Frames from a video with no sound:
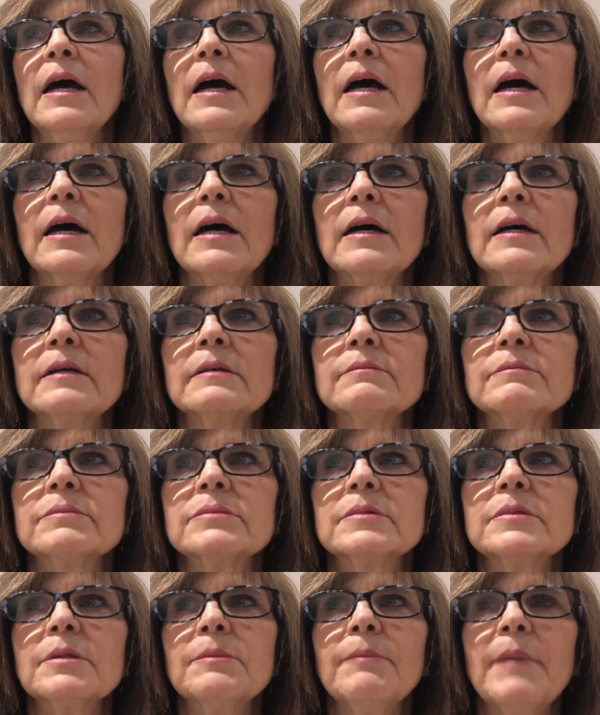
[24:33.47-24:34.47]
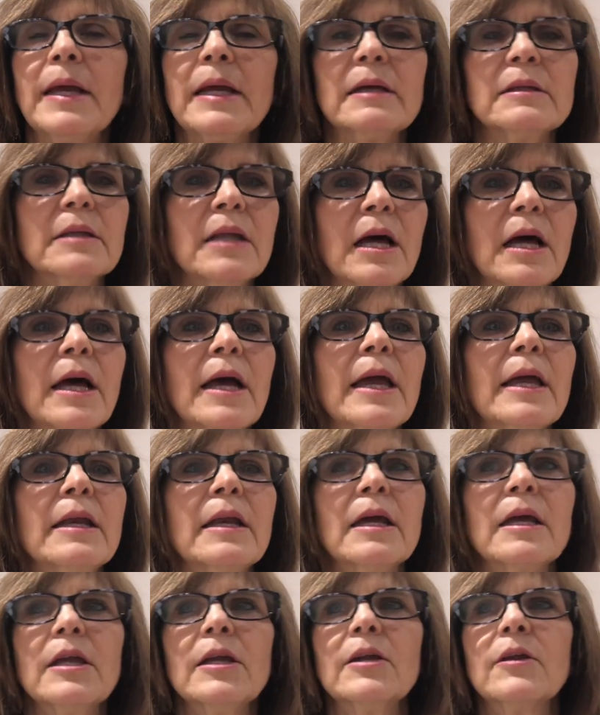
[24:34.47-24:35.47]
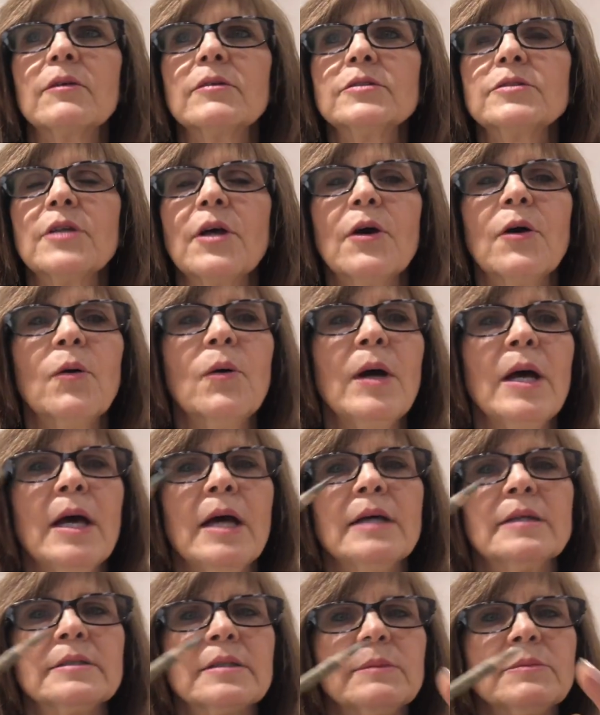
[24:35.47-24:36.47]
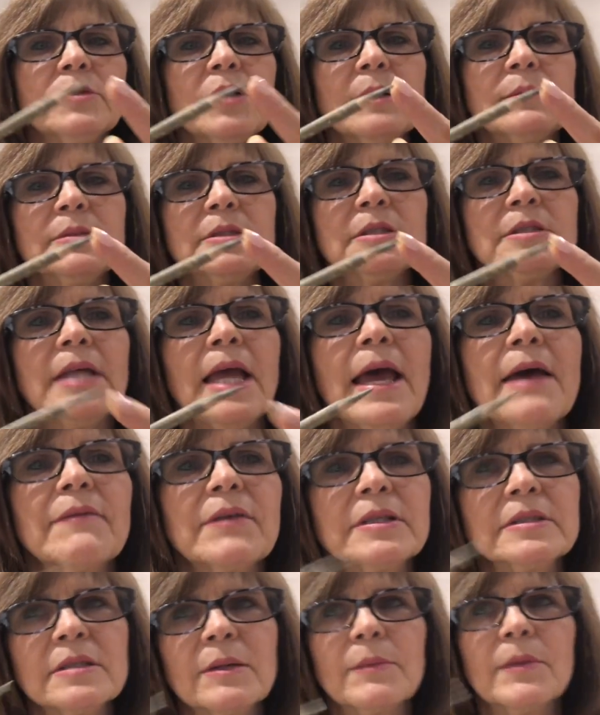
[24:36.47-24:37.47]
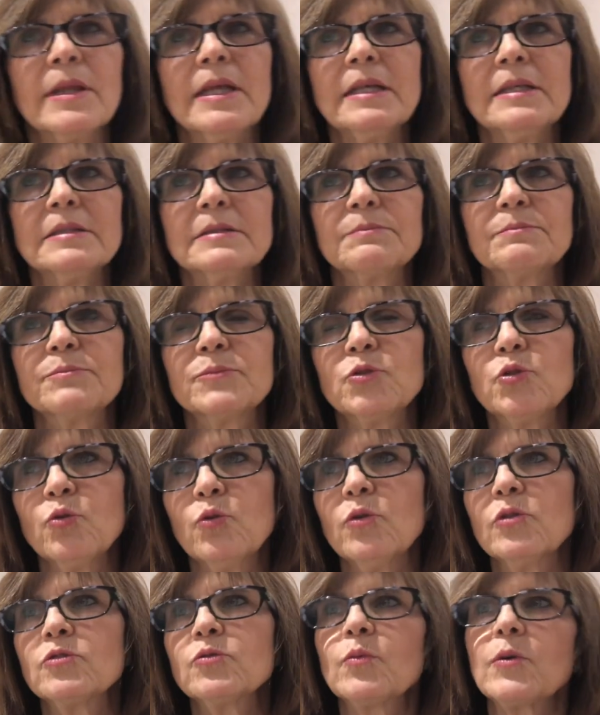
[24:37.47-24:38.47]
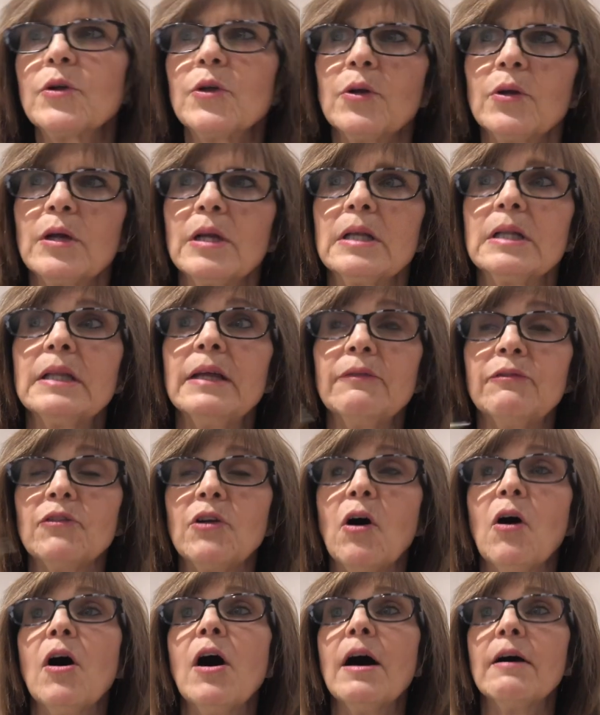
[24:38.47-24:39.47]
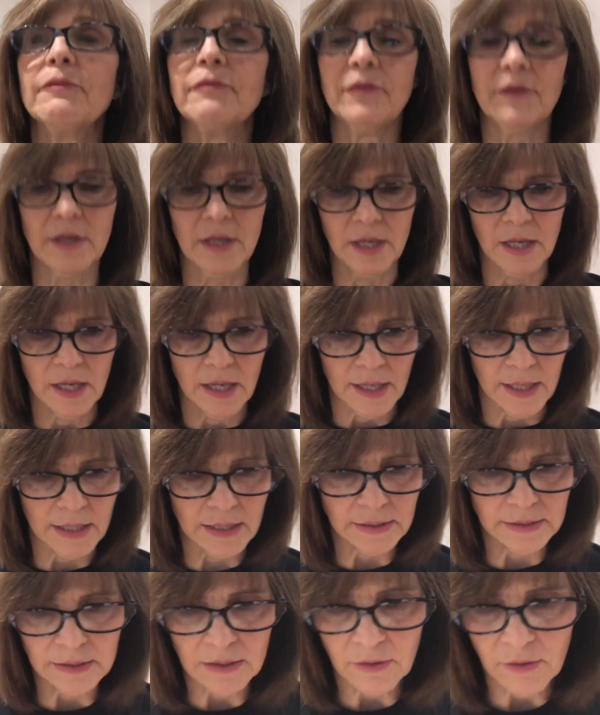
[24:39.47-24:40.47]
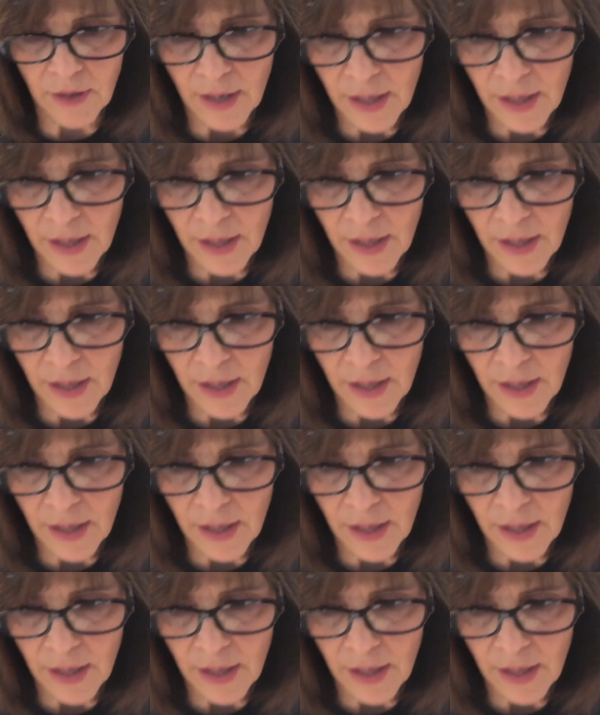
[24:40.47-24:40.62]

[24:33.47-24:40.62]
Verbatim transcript: uh, to make a line, you know. So sometimes just having some of these tools where you could lift off is, are